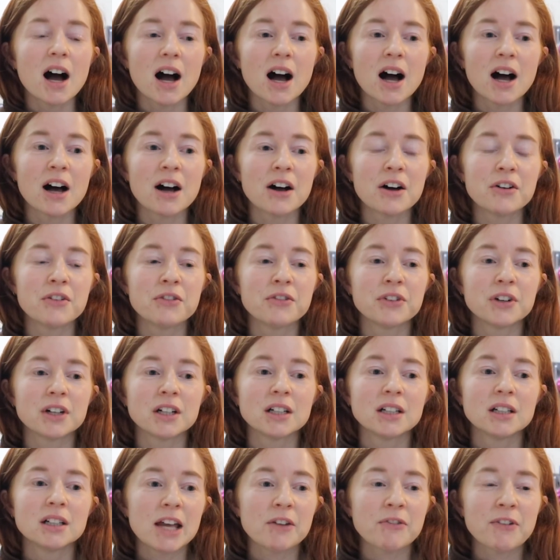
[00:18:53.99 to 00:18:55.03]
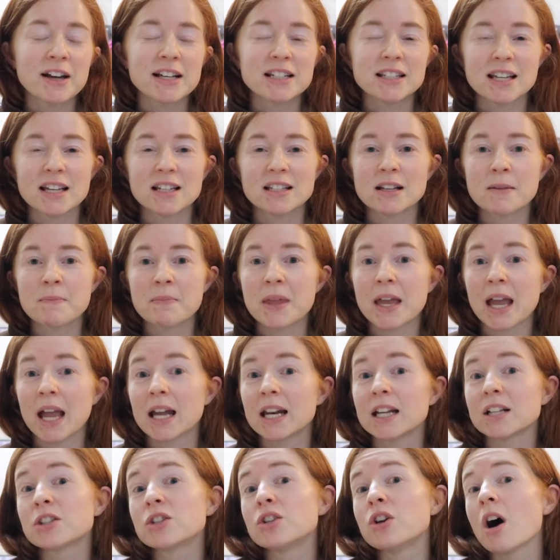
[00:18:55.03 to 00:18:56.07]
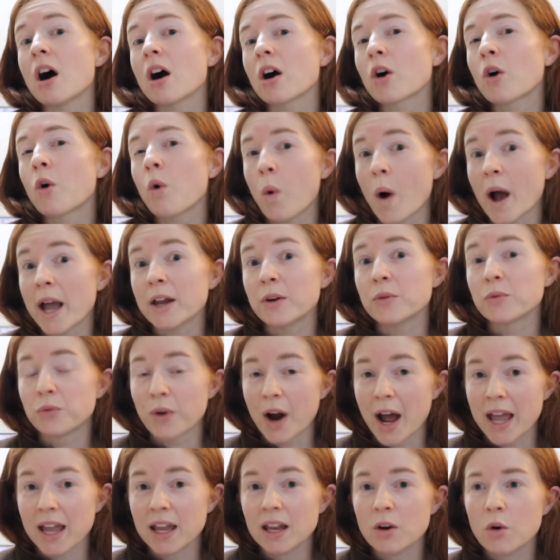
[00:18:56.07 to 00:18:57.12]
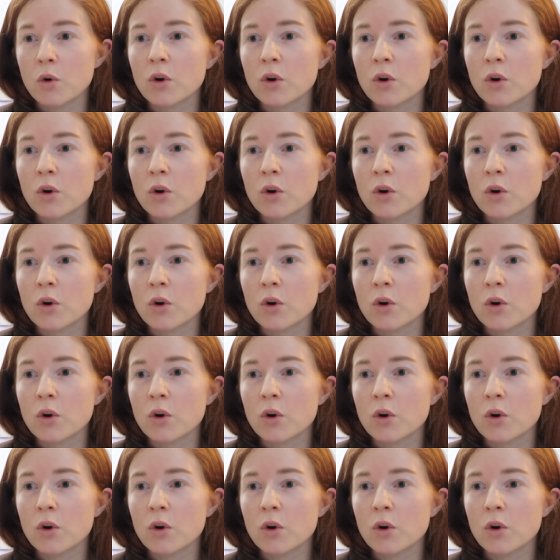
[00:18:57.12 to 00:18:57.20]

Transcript: of if I say something and it's not quite right,